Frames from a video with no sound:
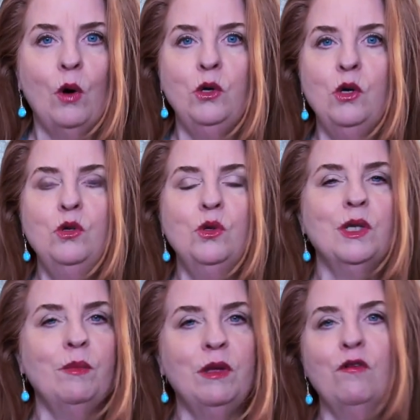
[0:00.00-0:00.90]
You do
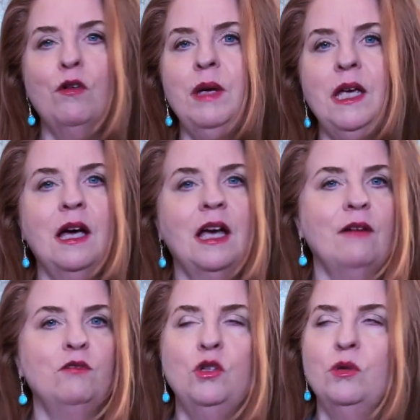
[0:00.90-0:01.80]
something for me, I have
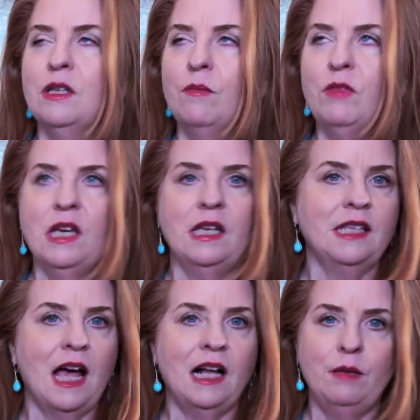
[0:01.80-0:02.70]
to do something
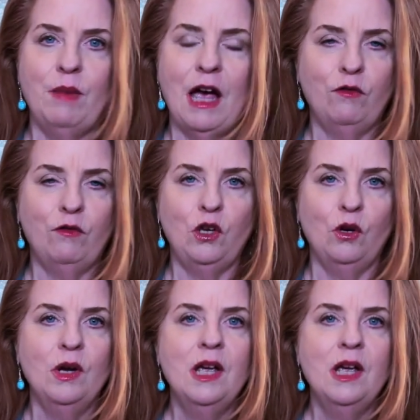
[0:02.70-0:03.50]
exactly back for you.